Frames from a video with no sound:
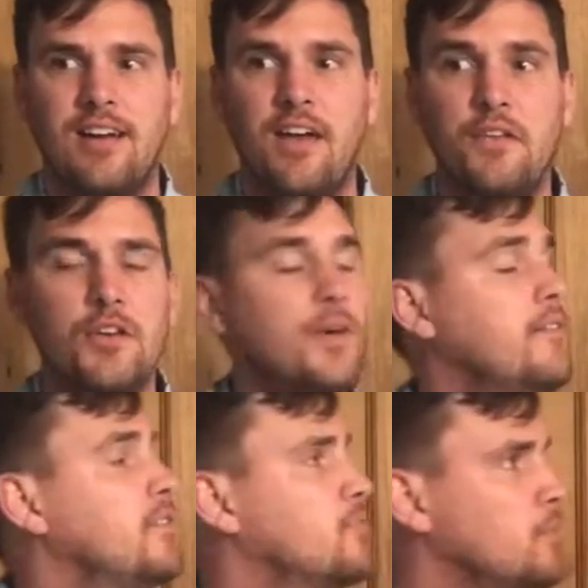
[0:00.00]
And then you
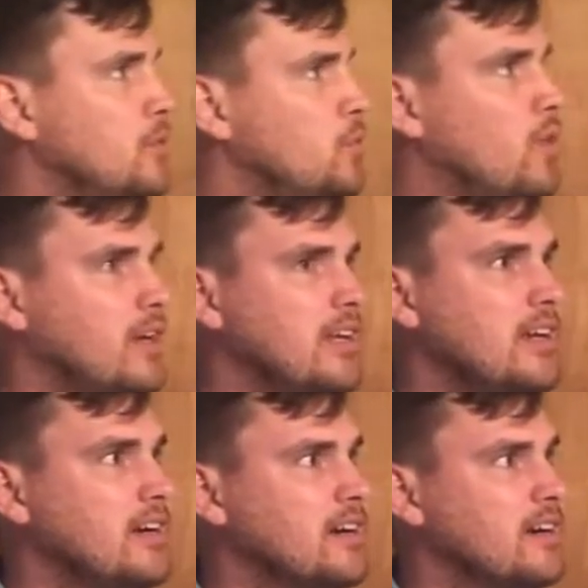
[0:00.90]
have this blue one
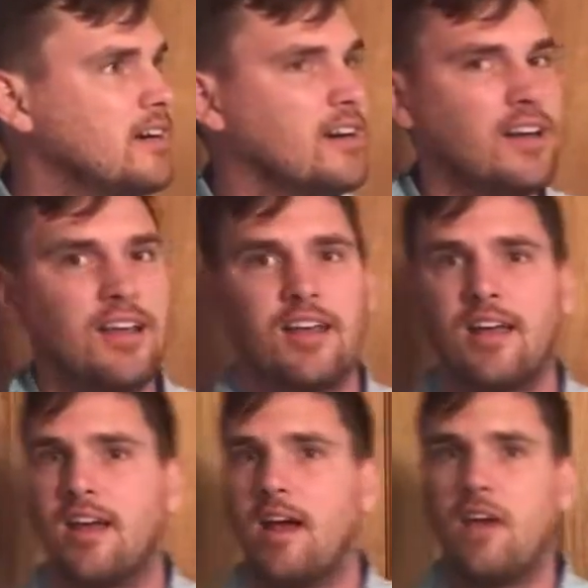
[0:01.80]
here.
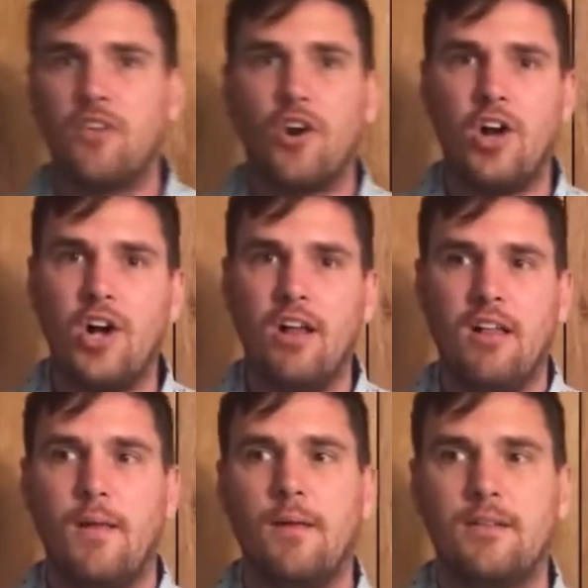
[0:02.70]
And they're all
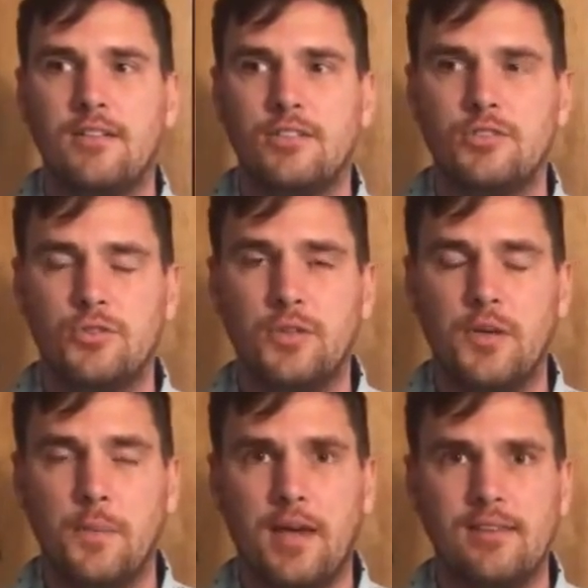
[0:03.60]
truly
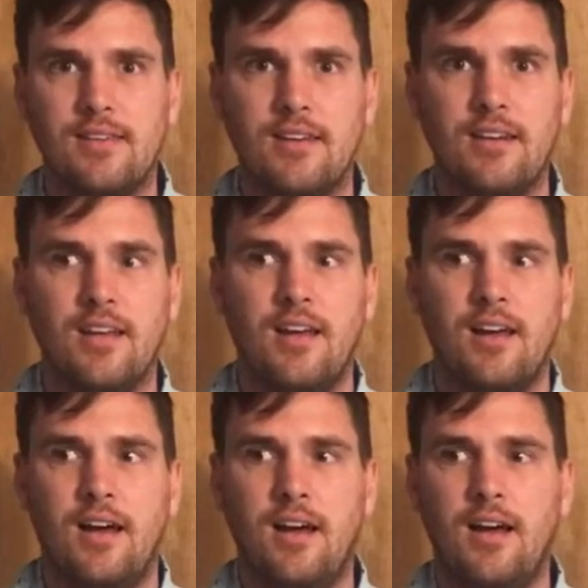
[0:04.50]
amazing.
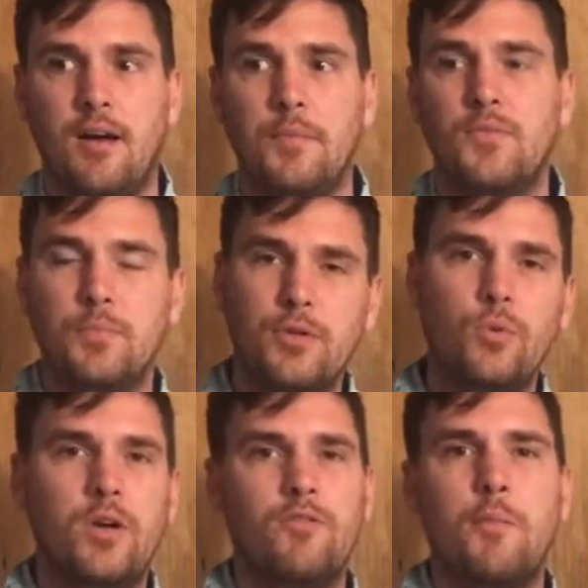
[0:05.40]
This blue
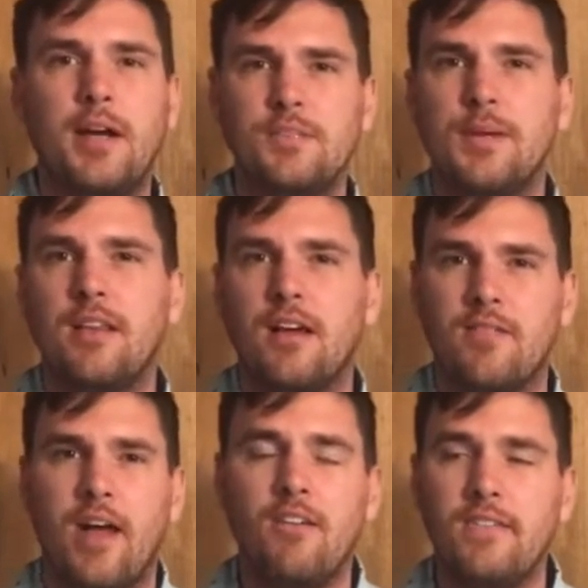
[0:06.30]
one reminds me a lot
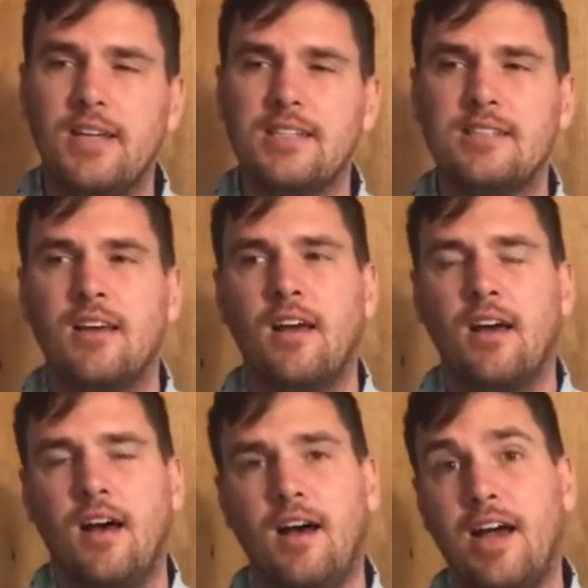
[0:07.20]
of Elvis.
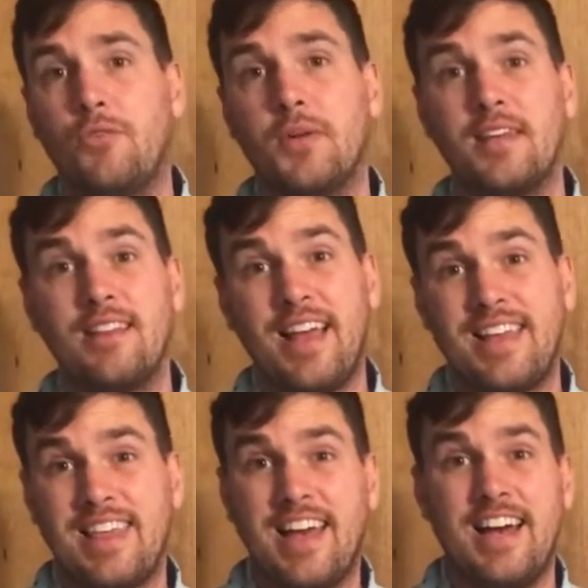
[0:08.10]
I really
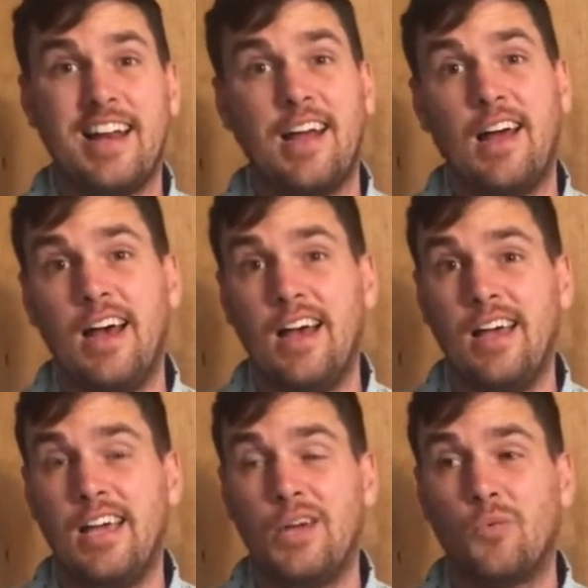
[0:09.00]
like that.
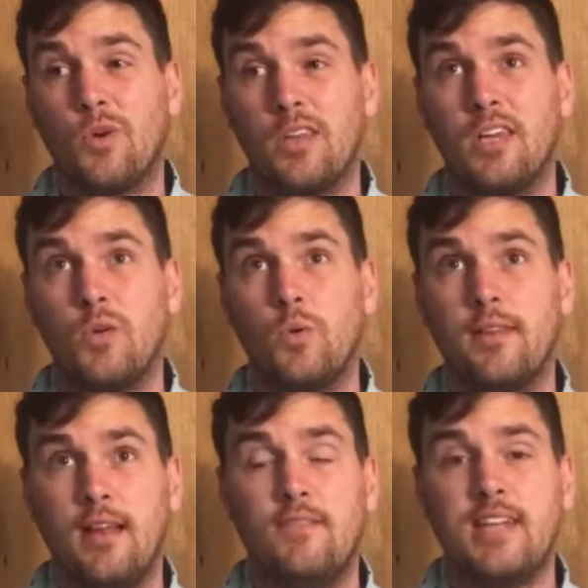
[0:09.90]
I really
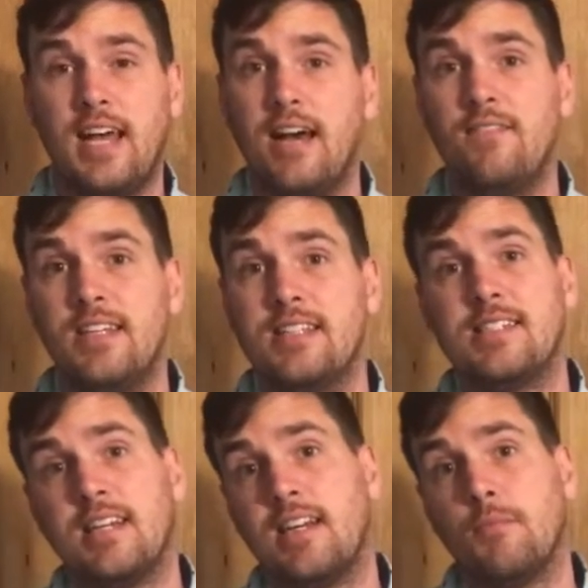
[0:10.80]
would love to have this
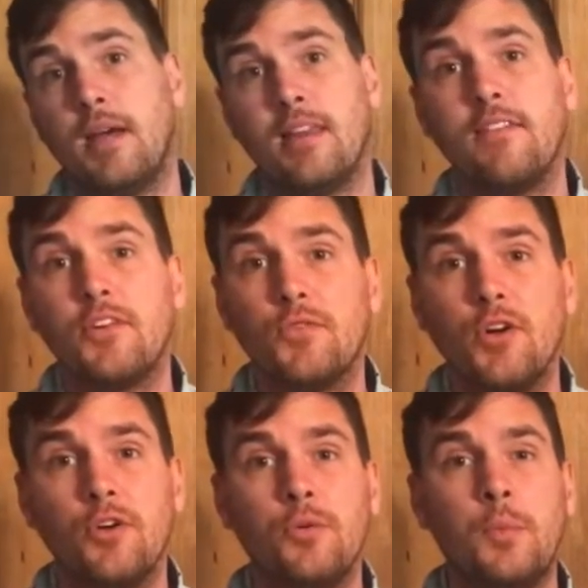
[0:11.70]
sitting in my living
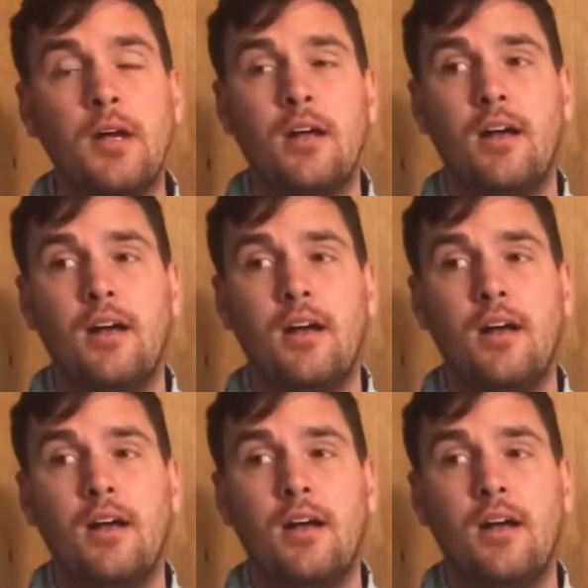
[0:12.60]
room.